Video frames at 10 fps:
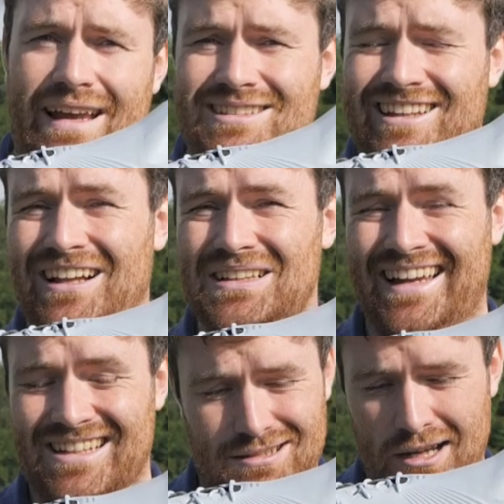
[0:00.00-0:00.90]
SL,
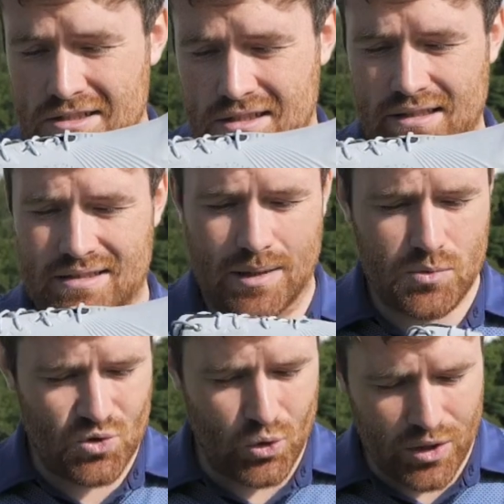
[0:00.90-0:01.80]
and it's largely the same
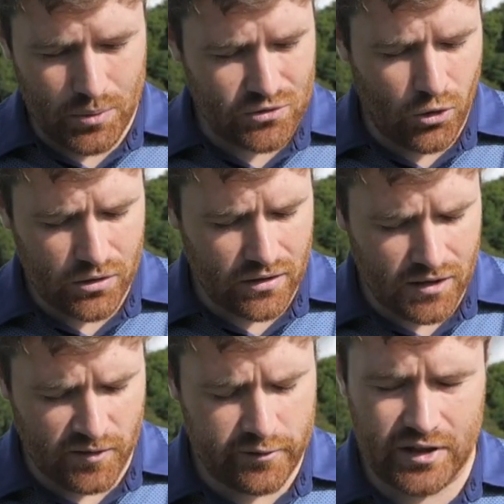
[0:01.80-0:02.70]
story. We're talking
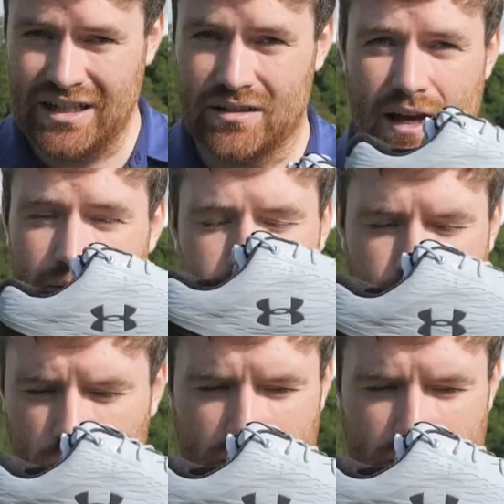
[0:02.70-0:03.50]
comfort here. That full